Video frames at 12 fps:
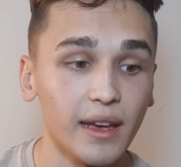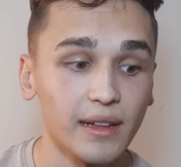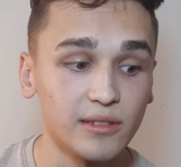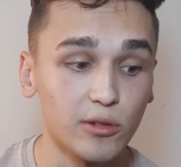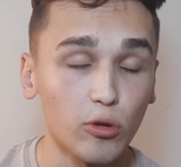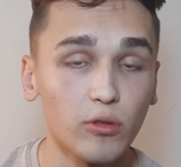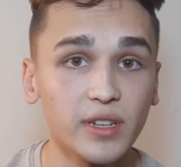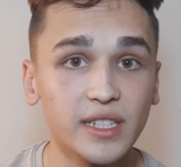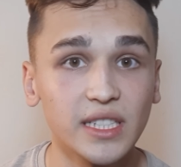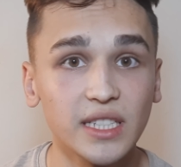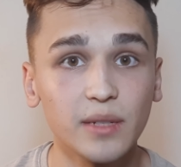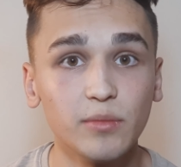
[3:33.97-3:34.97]
and chronic
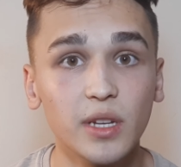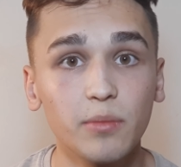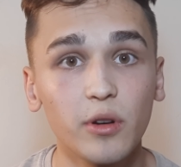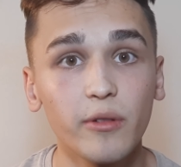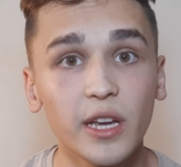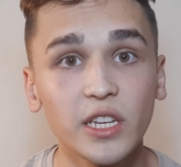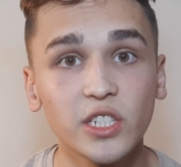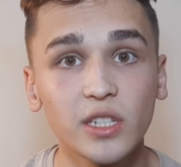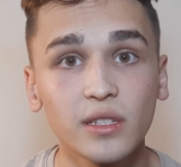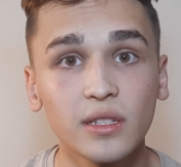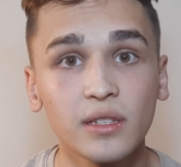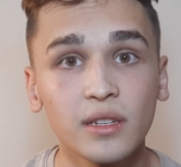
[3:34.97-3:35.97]
sleep
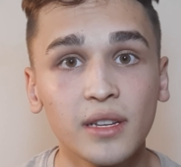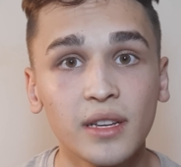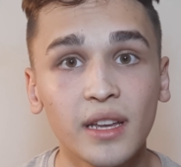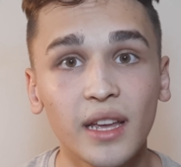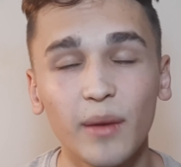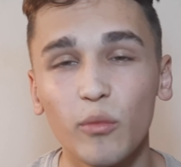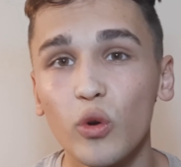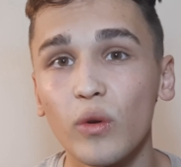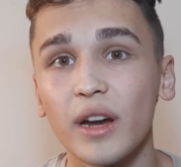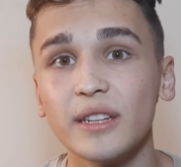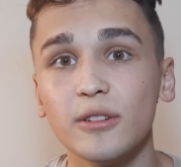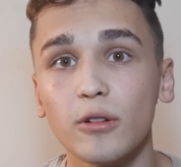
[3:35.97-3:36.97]
deprivation
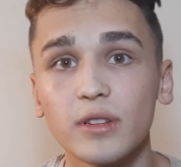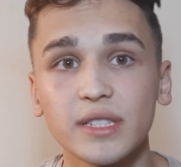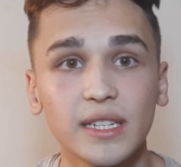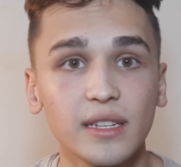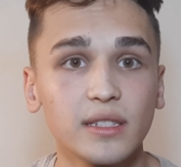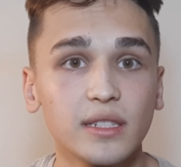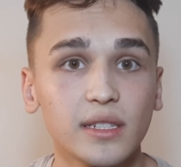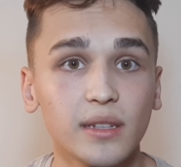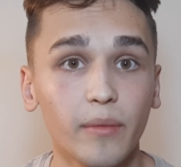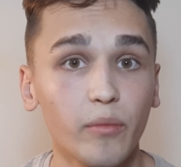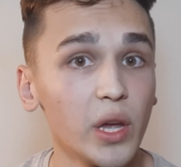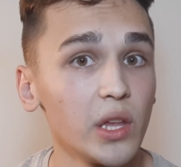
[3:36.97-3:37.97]
among adolescents
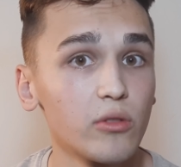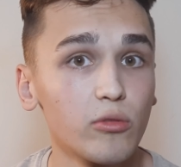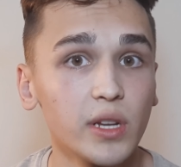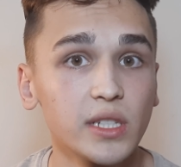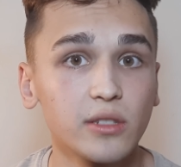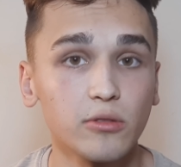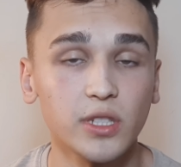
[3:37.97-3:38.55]
may increase